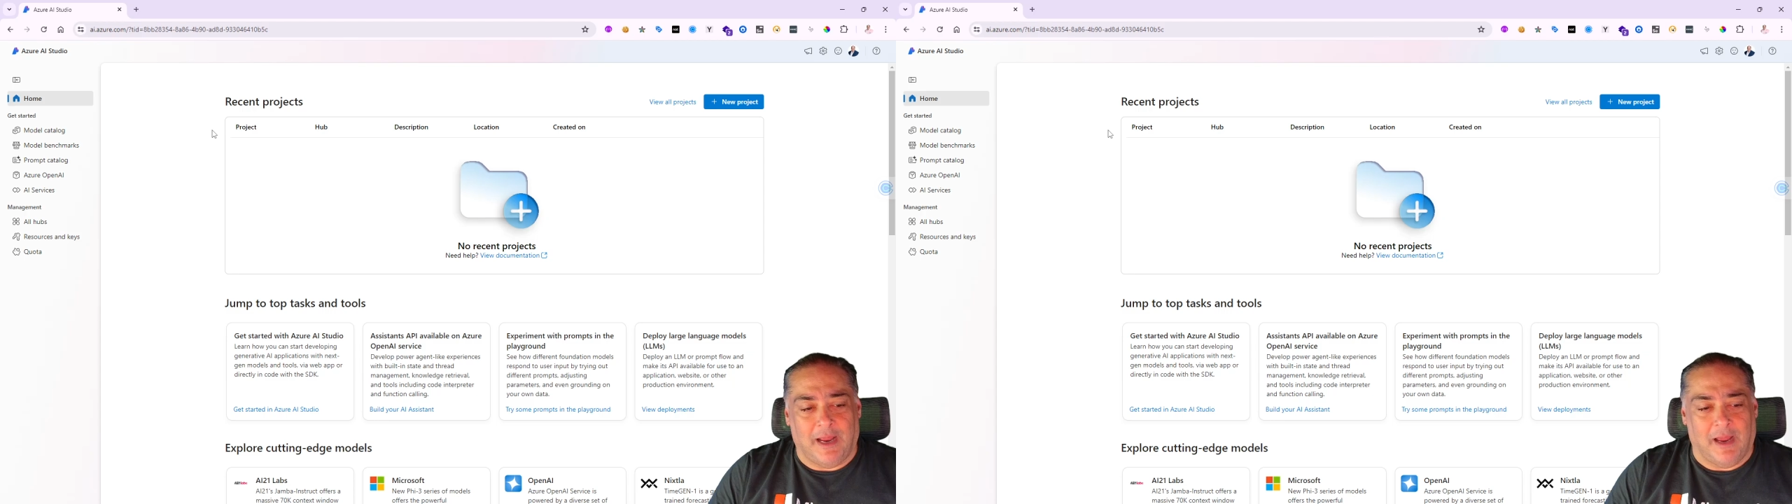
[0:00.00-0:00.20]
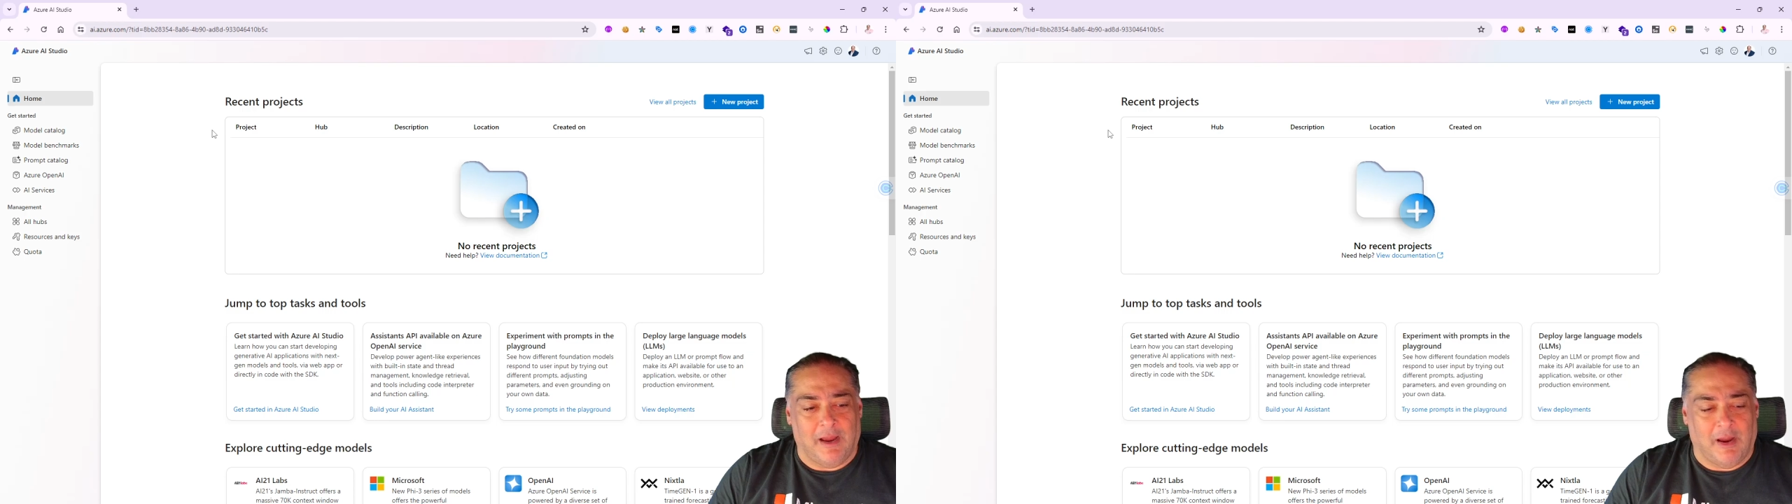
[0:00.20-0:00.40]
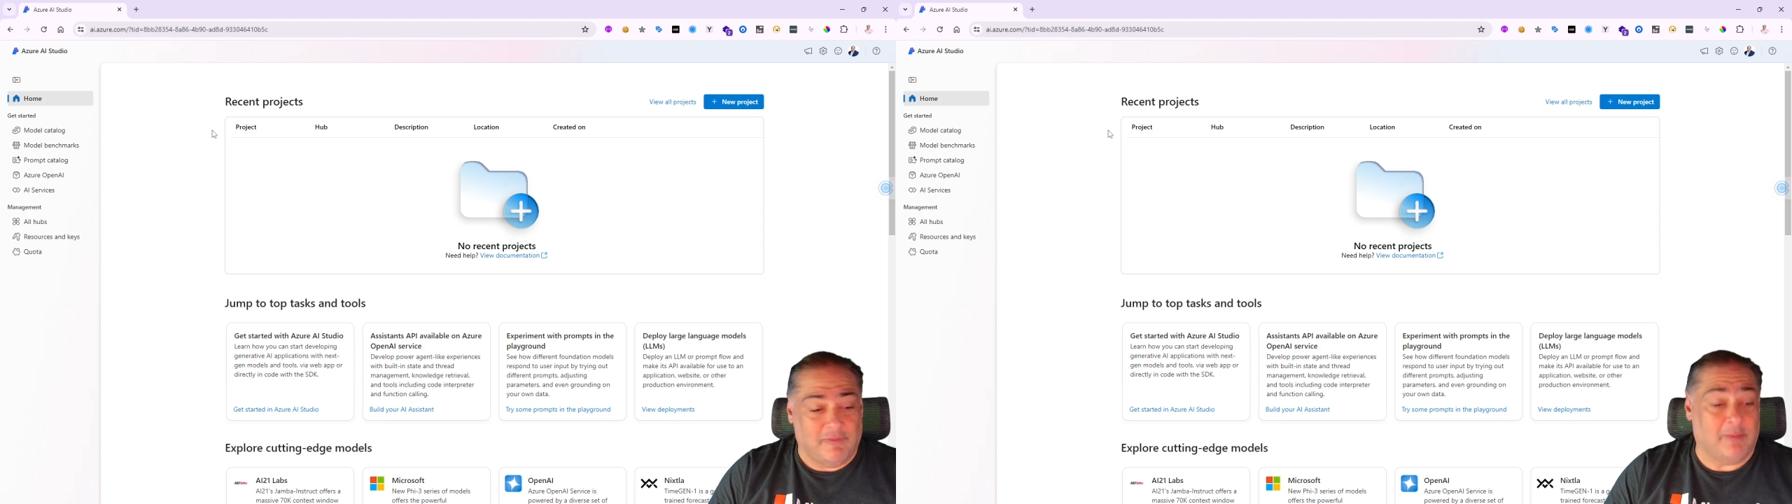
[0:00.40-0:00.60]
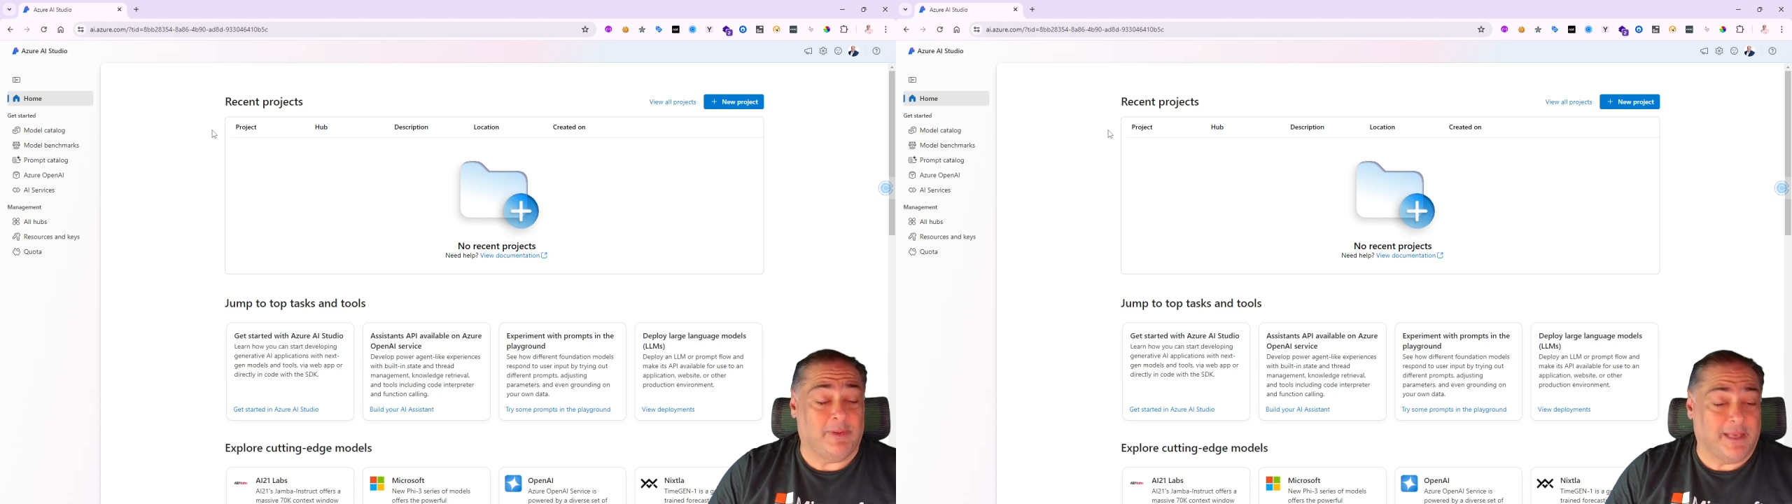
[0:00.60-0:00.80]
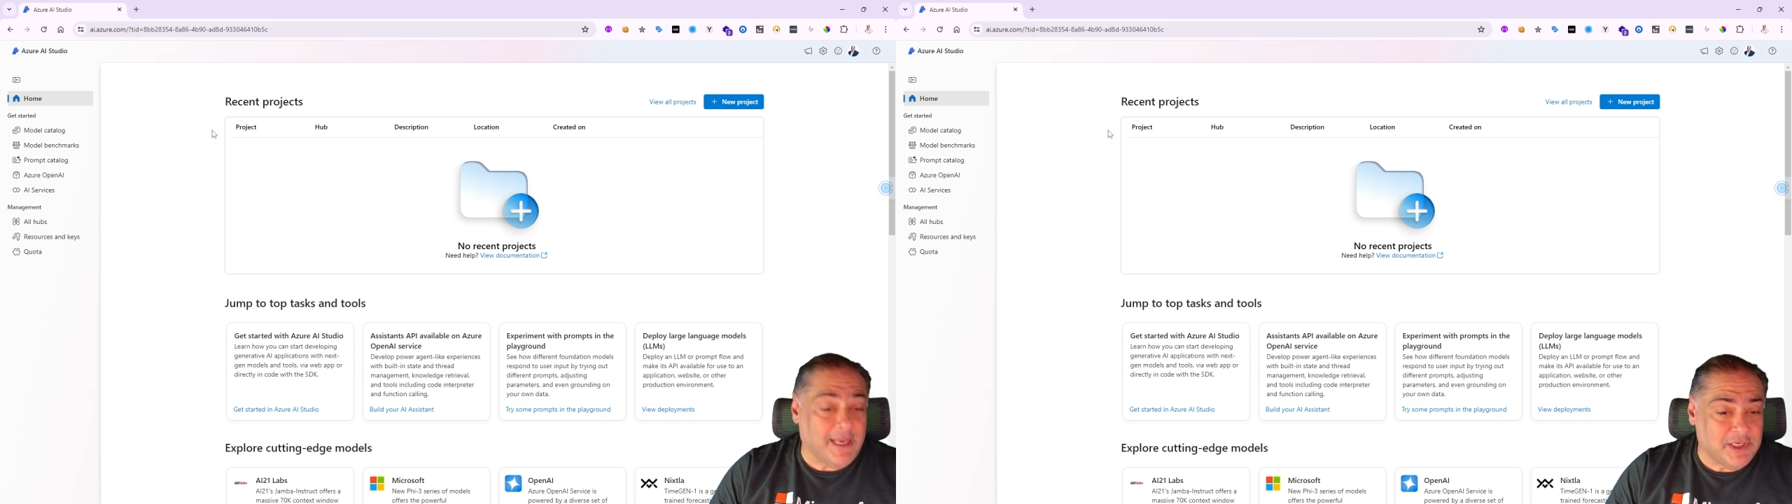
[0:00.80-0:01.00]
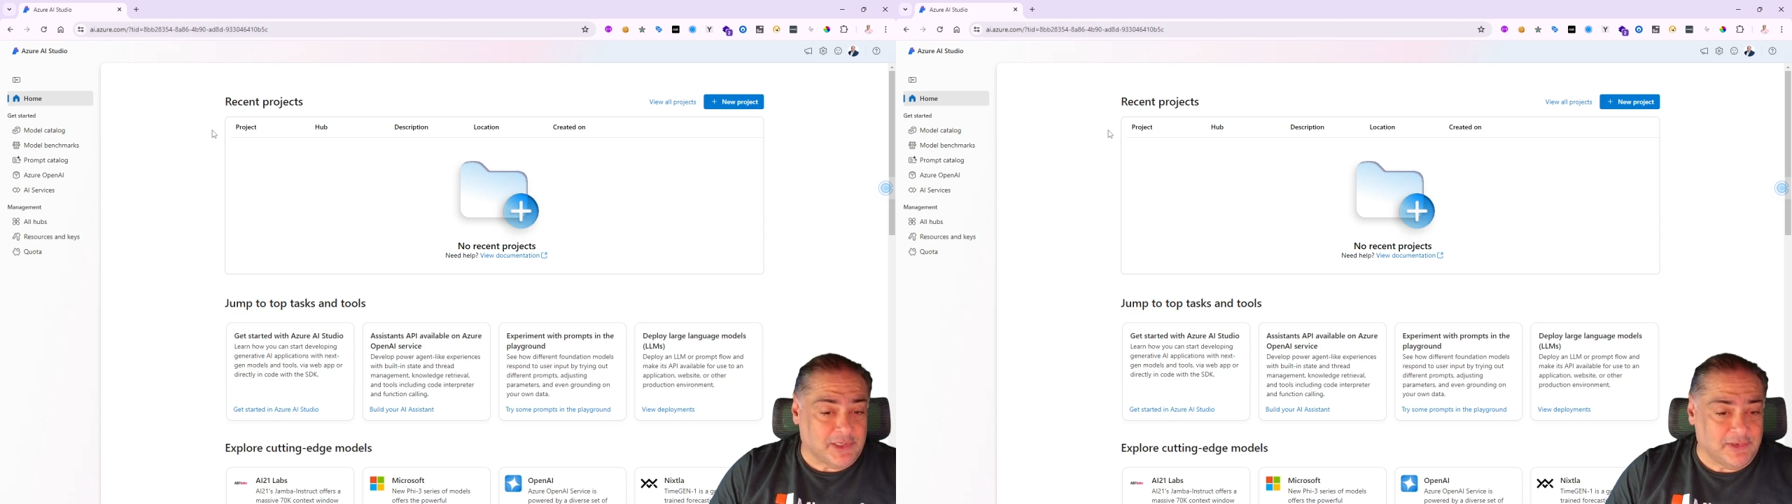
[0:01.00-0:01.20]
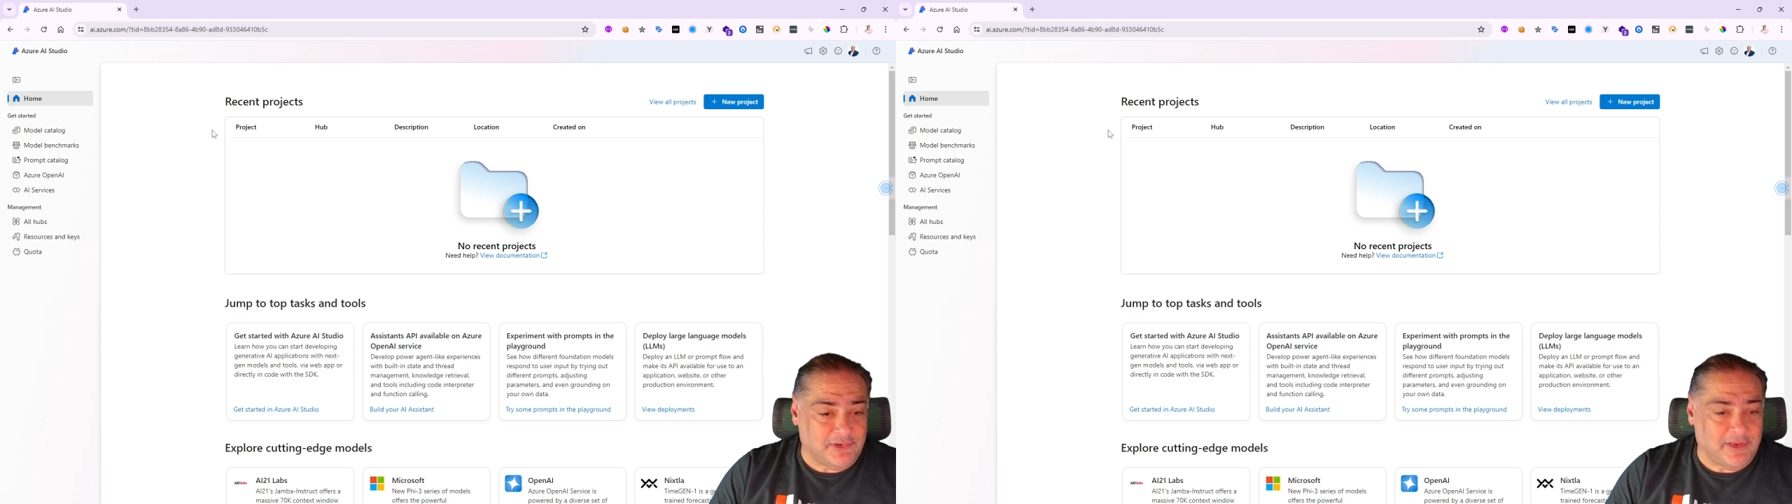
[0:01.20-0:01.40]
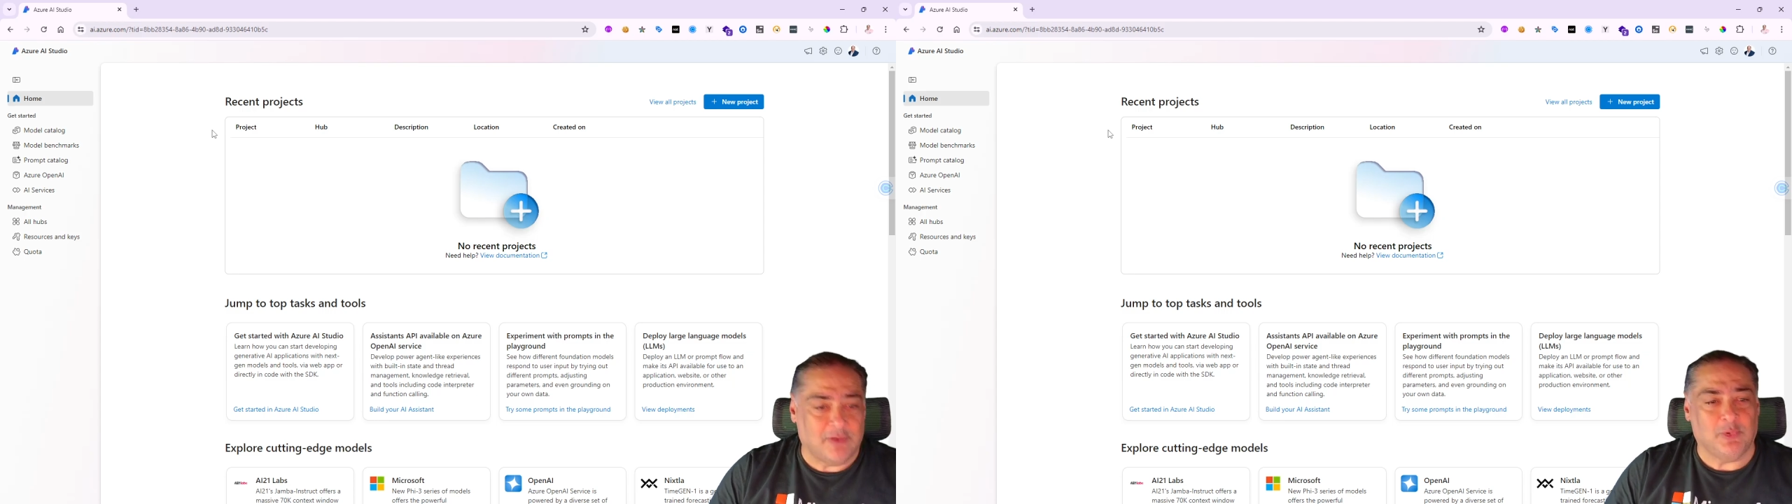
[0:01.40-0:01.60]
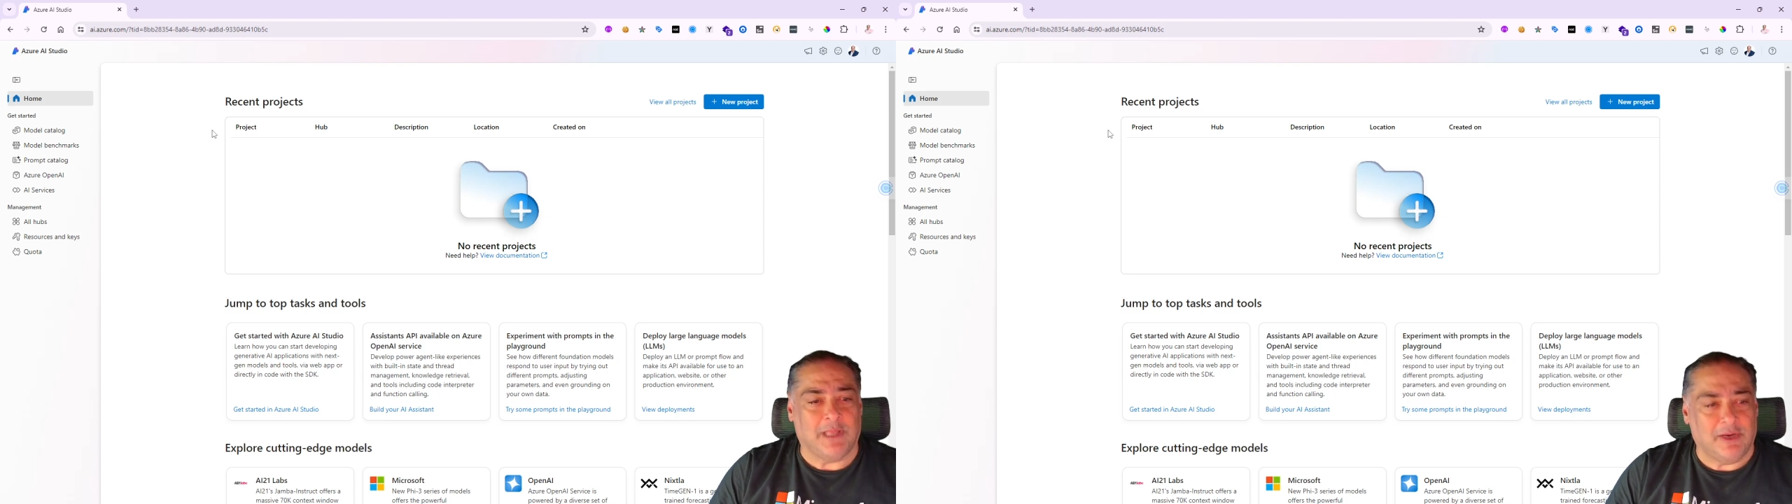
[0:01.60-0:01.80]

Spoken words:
of applications that would